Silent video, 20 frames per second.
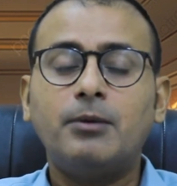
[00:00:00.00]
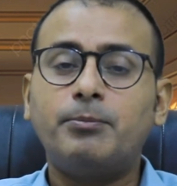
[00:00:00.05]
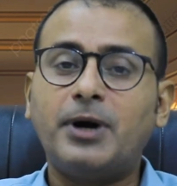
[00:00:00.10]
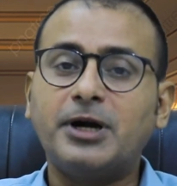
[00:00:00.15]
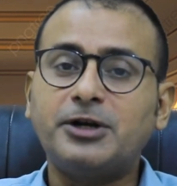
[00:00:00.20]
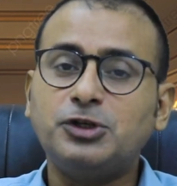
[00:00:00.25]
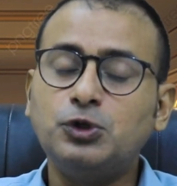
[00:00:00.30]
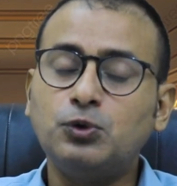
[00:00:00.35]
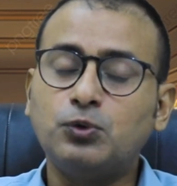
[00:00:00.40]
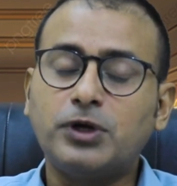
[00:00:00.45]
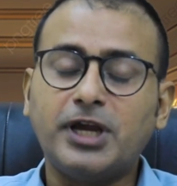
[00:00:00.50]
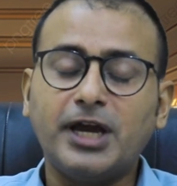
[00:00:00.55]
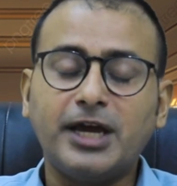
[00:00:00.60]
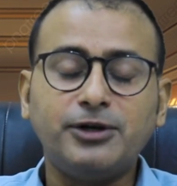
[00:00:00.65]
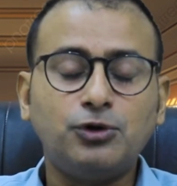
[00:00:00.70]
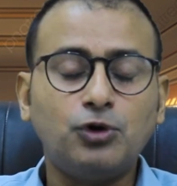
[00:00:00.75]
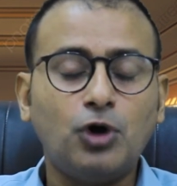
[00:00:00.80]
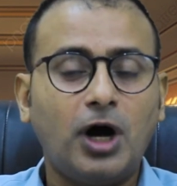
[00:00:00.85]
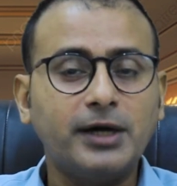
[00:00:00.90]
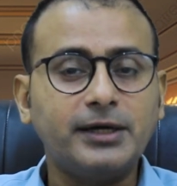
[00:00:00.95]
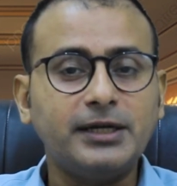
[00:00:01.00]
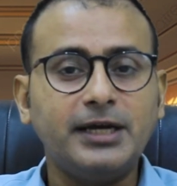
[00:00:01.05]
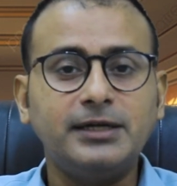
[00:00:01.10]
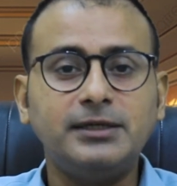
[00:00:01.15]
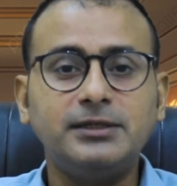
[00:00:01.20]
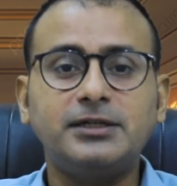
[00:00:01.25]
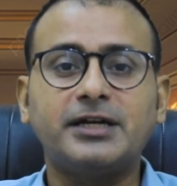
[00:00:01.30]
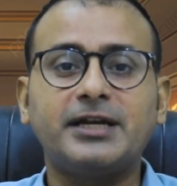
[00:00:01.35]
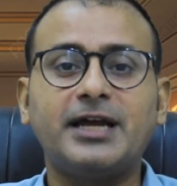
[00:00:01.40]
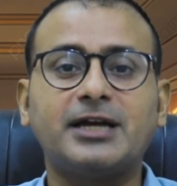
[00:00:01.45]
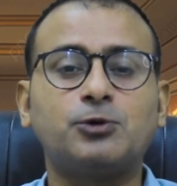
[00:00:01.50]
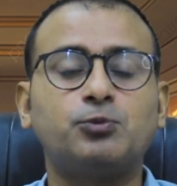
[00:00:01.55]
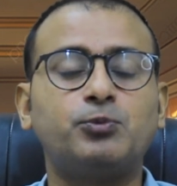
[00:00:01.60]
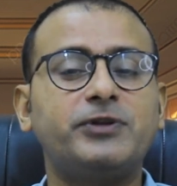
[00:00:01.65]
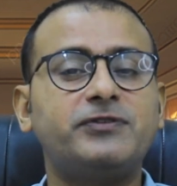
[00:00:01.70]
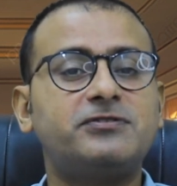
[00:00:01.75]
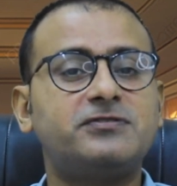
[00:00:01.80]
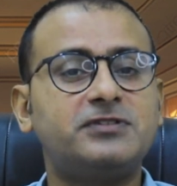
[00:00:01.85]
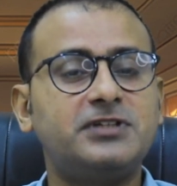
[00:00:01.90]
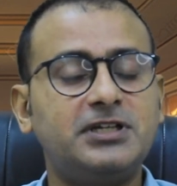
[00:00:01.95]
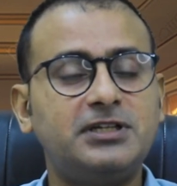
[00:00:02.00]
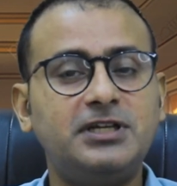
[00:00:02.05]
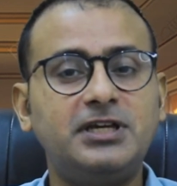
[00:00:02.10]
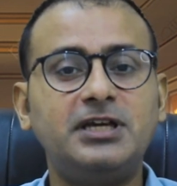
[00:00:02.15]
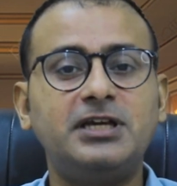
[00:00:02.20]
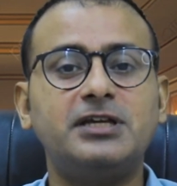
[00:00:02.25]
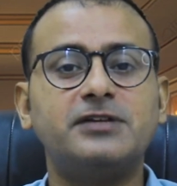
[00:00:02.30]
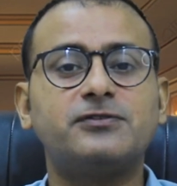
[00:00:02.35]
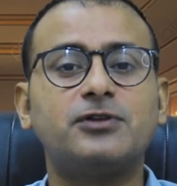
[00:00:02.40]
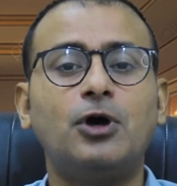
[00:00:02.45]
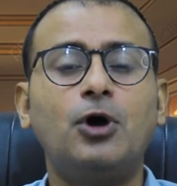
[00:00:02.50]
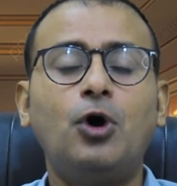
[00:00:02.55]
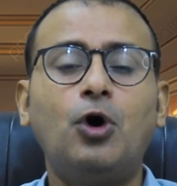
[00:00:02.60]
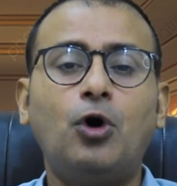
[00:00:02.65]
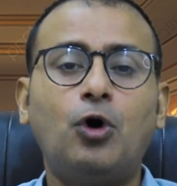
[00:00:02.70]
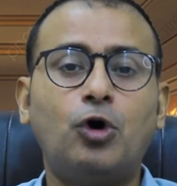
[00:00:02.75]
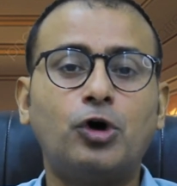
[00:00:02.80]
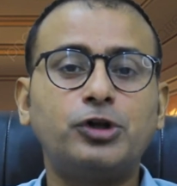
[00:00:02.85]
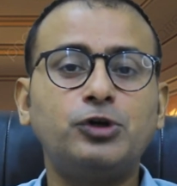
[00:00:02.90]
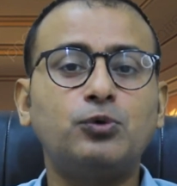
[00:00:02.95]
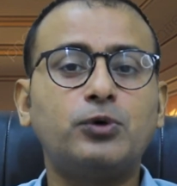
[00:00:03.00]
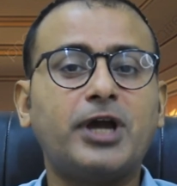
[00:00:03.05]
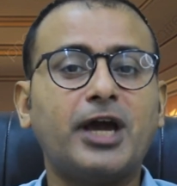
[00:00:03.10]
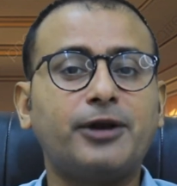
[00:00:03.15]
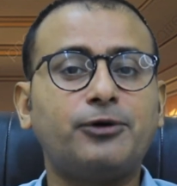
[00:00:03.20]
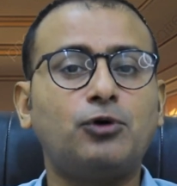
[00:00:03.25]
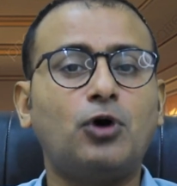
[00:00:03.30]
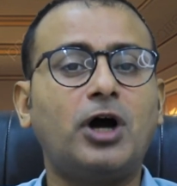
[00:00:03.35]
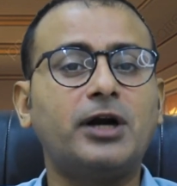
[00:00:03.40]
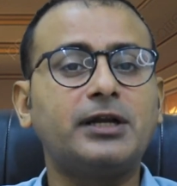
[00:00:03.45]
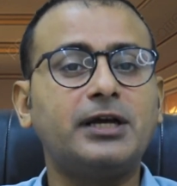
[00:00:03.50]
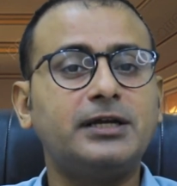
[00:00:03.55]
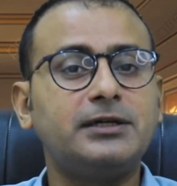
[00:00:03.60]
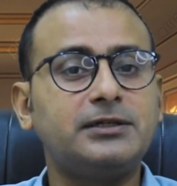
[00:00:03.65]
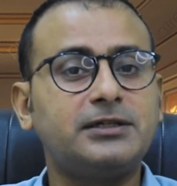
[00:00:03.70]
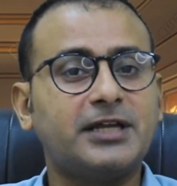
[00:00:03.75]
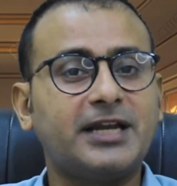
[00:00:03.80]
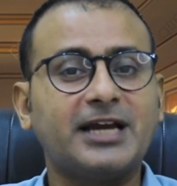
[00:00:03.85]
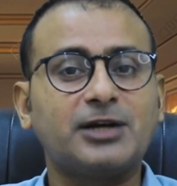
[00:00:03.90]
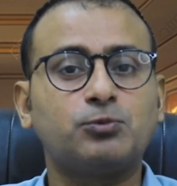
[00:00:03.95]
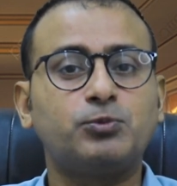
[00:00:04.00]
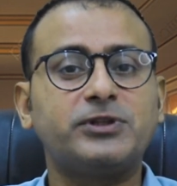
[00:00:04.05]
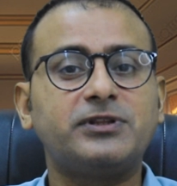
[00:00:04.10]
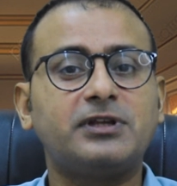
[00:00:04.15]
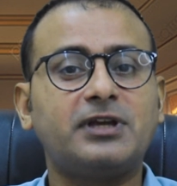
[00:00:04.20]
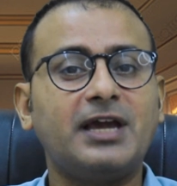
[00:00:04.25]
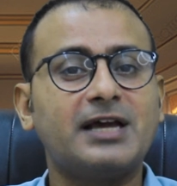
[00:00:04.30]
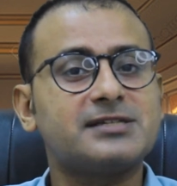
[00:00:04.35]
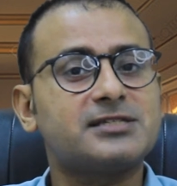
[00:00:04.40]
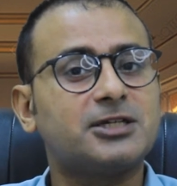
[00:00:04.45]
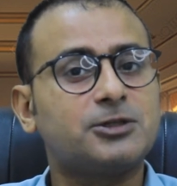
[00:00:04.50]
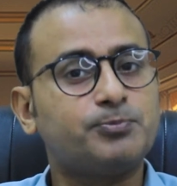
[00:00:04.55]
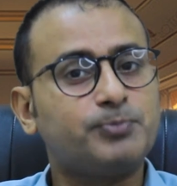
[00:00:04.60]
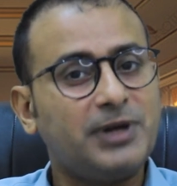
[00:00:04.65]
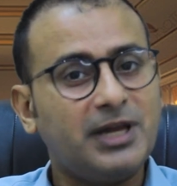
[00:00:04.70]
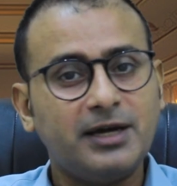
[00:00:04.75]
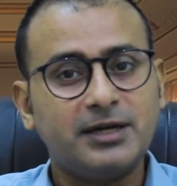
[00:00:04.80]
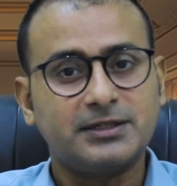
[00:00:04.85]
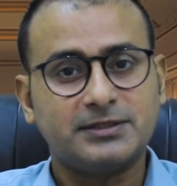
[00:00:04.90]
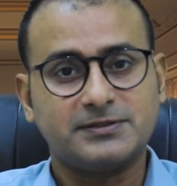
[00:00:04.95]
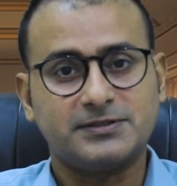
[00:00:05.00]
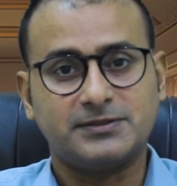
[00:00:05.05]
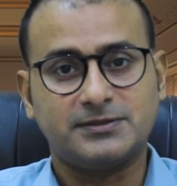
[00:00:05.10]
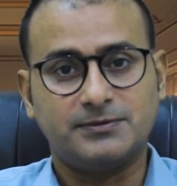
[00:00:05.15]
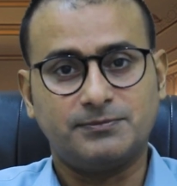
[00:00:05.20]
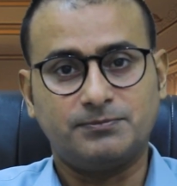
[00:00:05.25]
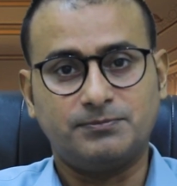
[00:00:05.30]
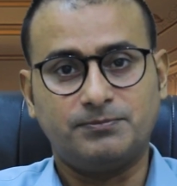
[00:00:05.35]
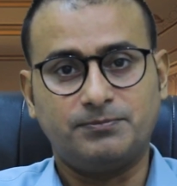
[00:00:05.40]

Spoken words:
But you cannot interact with CDs or you cannot interact with cassette players.